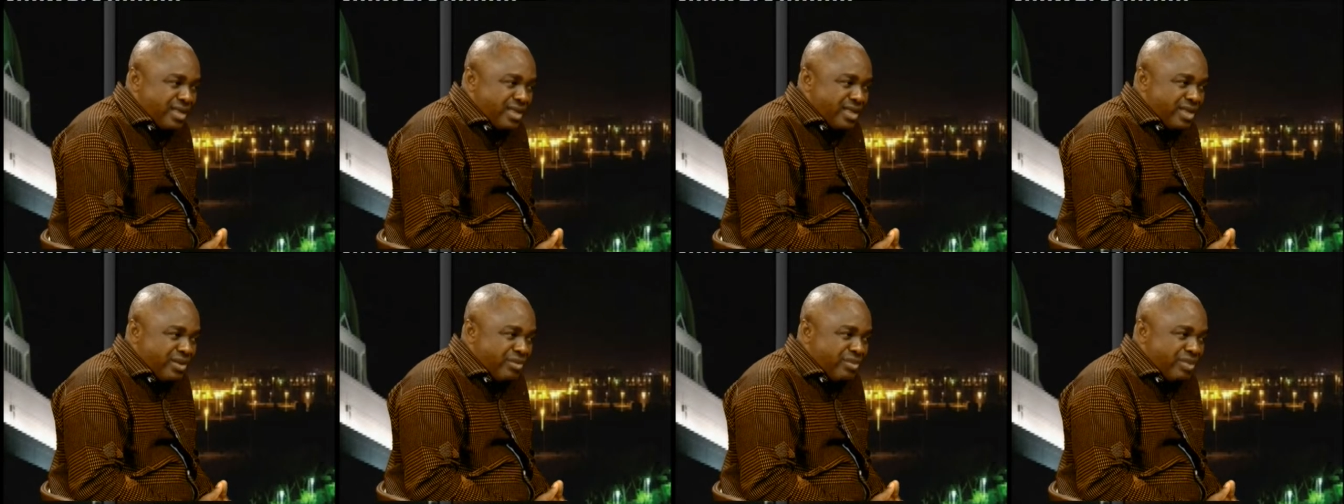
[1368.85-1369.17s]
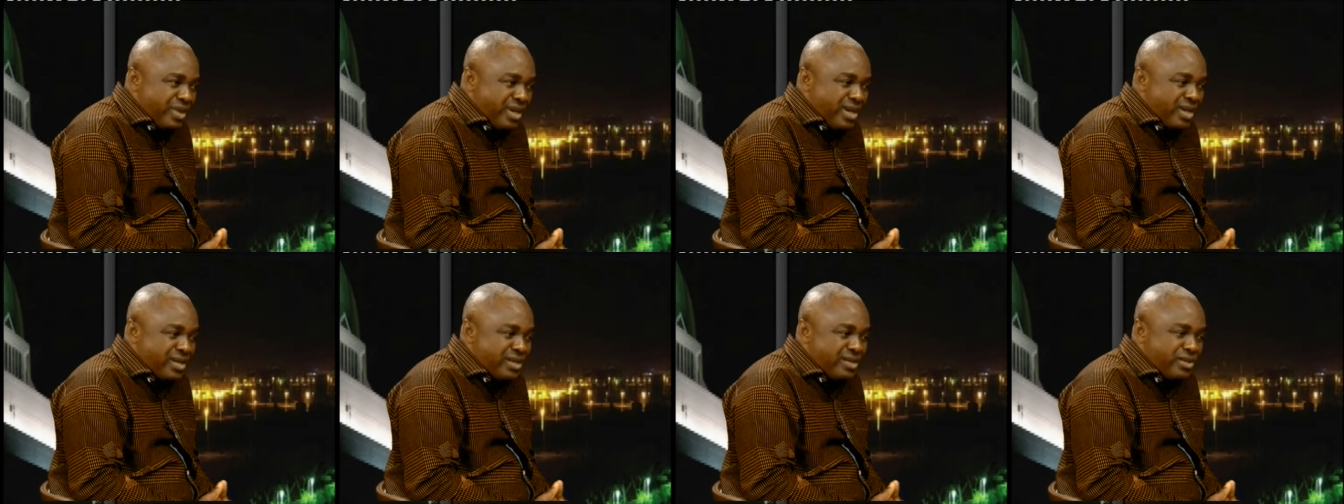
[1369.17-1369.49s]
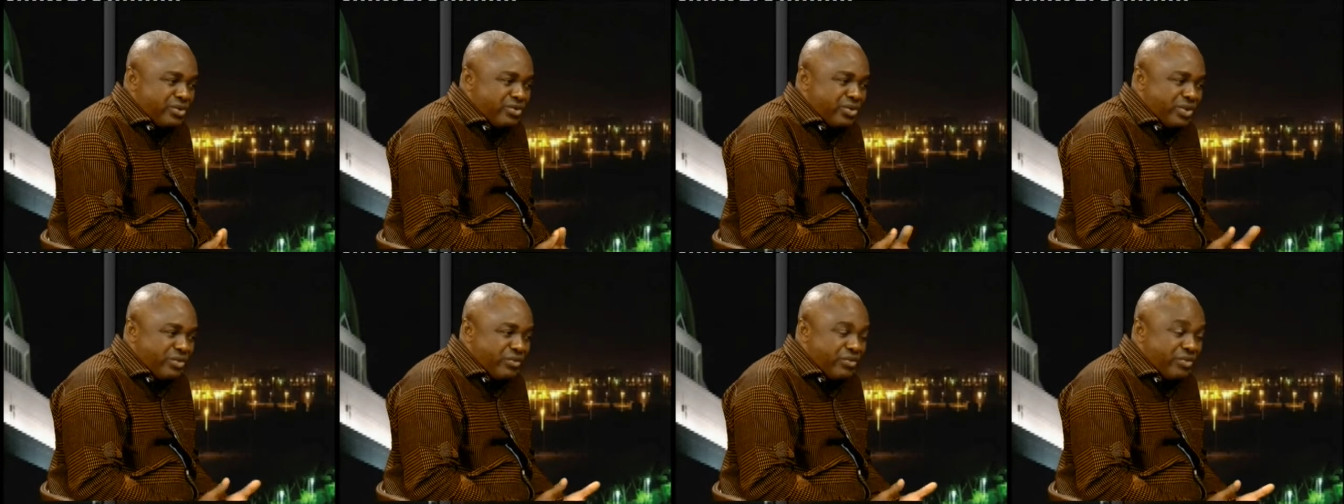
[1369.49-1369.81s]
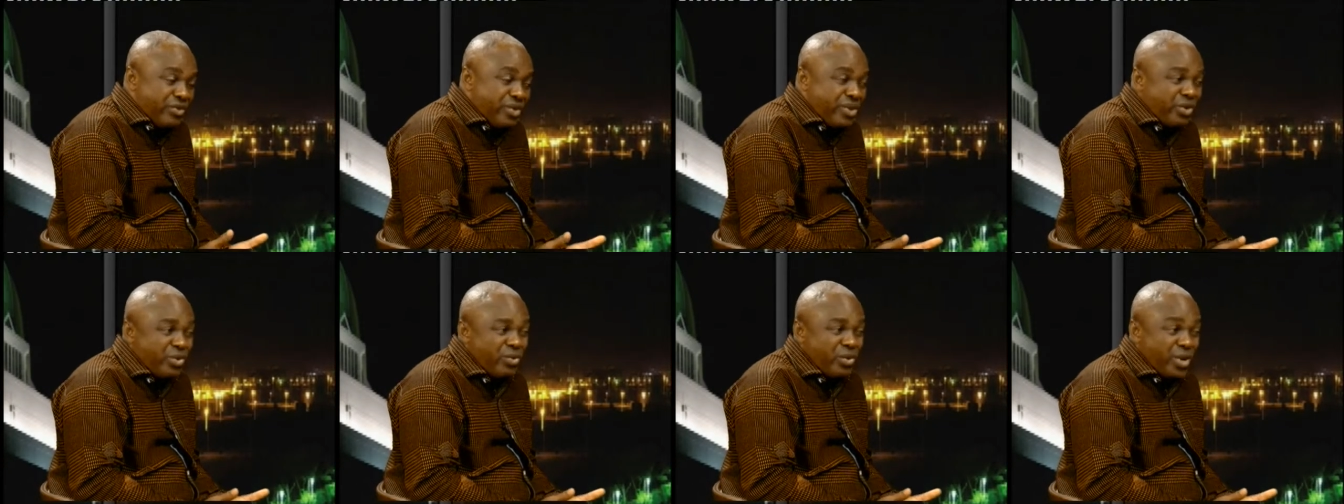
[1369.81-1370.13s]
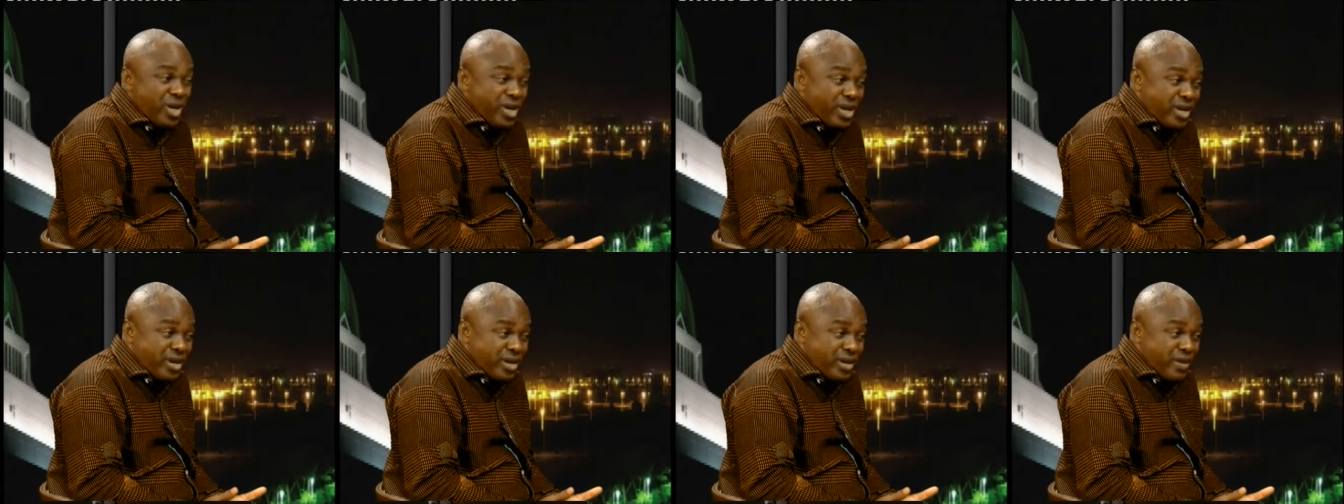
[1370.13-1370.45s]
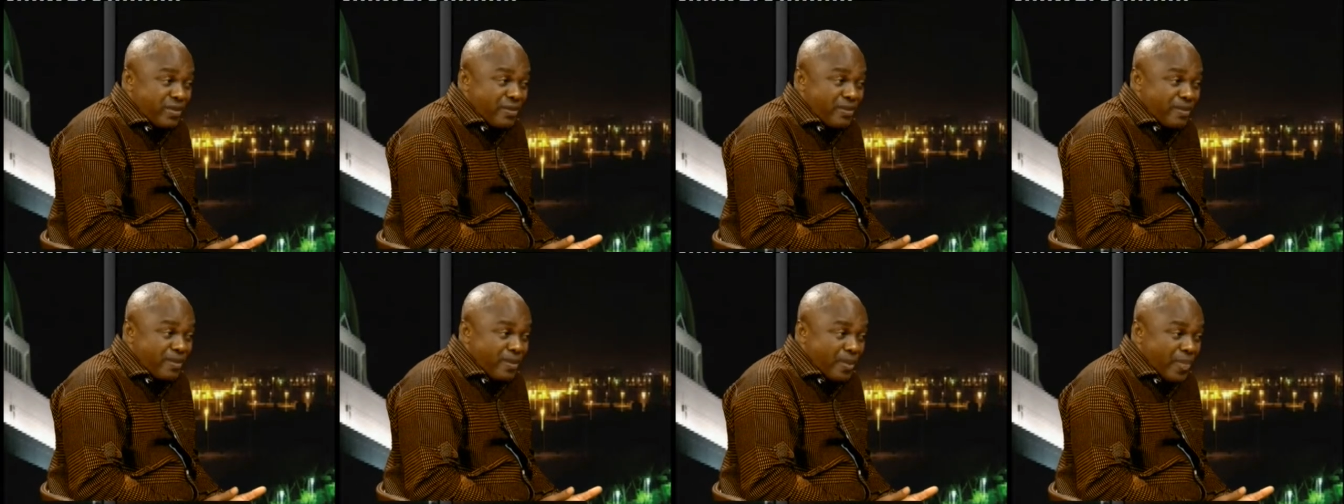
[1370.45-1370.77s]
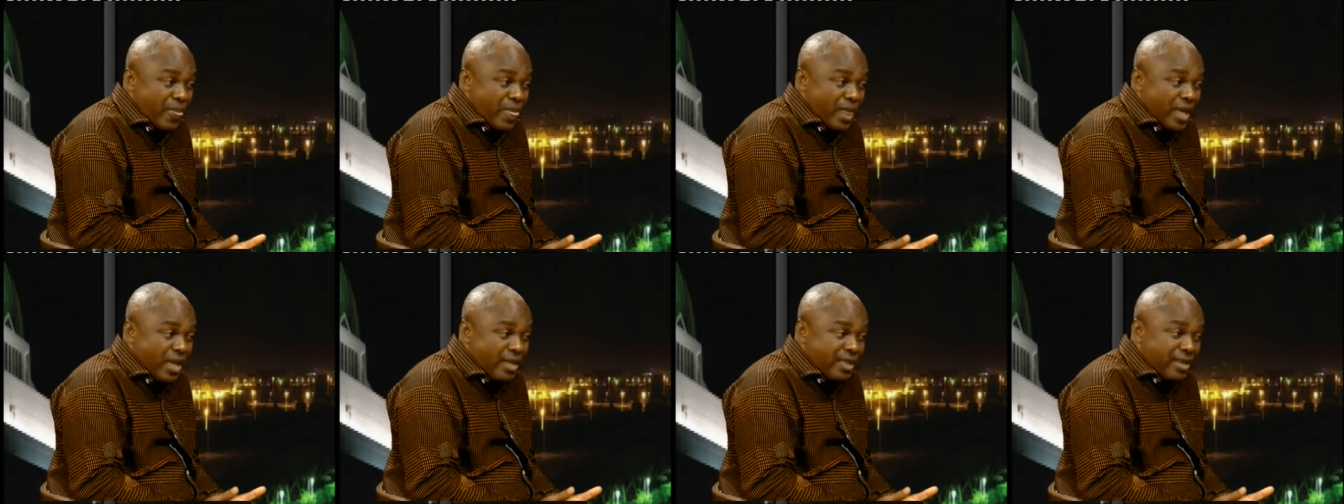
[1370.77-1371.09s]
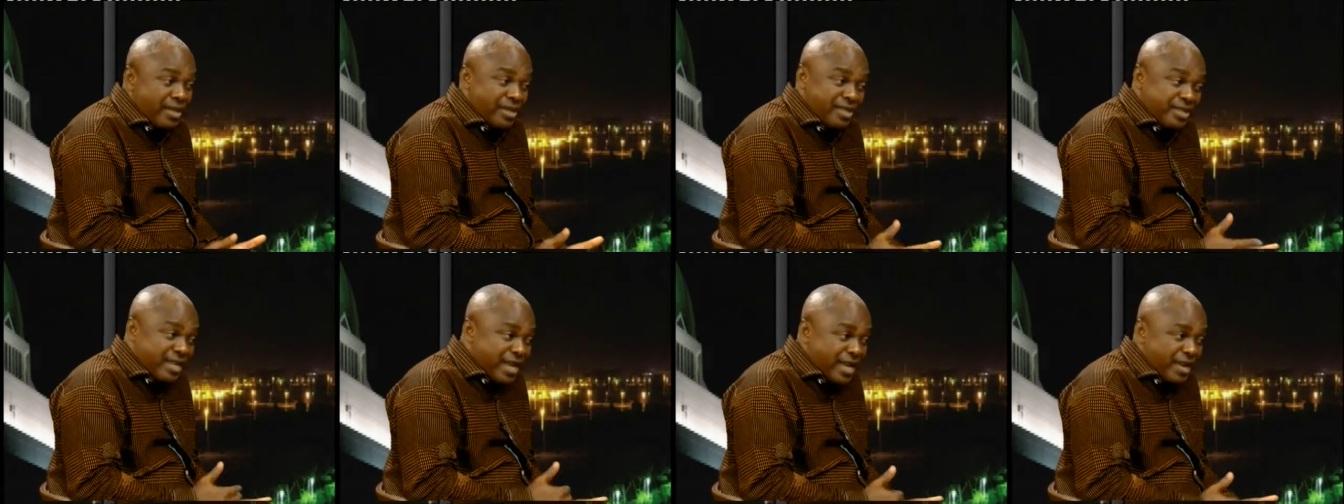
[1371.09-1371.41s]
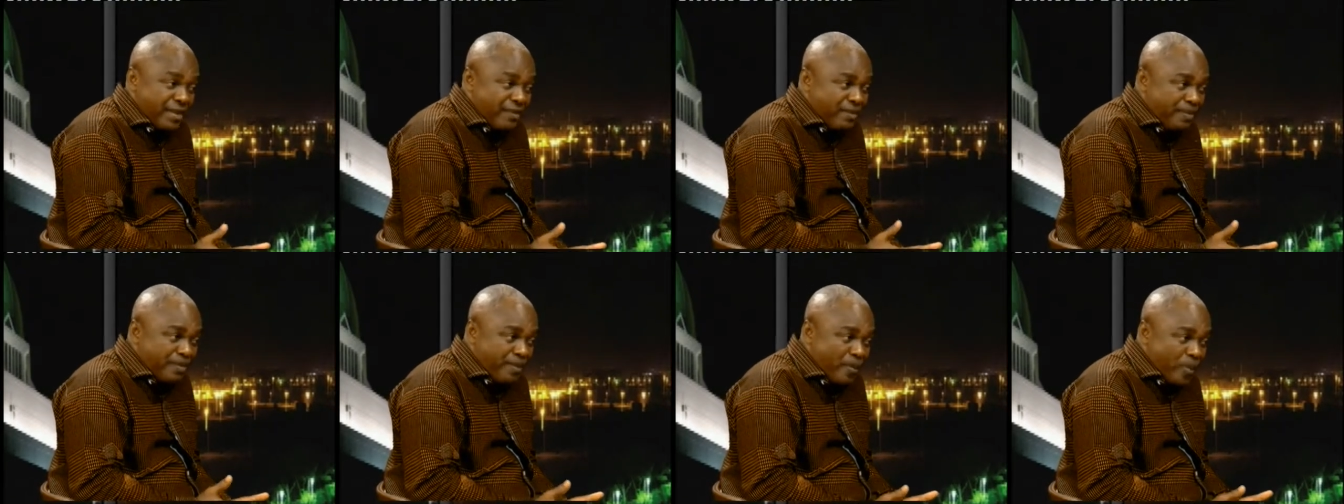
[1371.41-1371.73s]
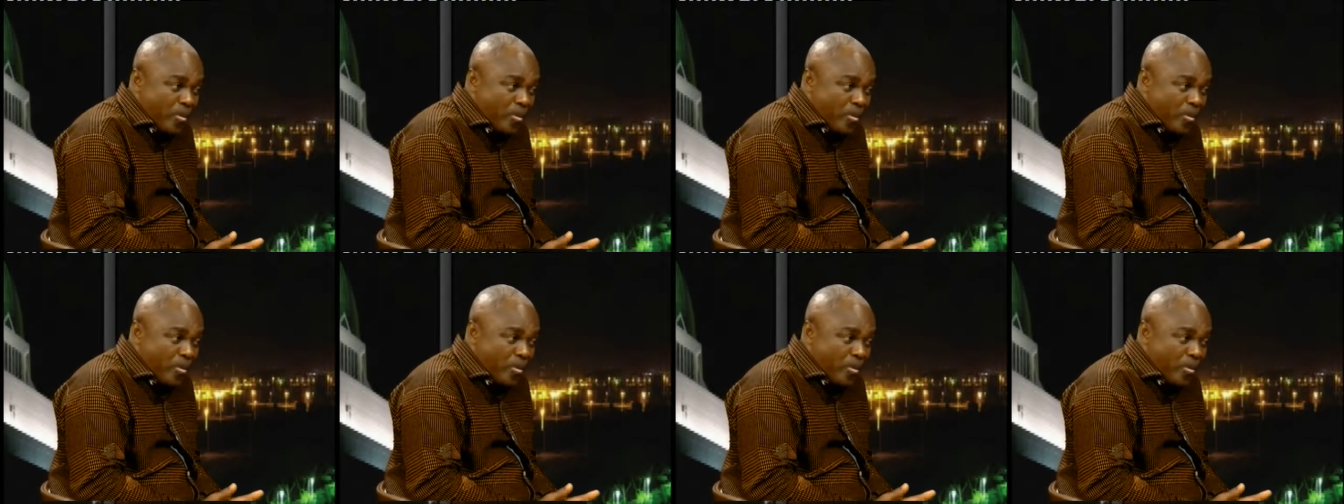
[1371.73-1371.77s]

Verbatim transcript: The penalties were very weak at the time.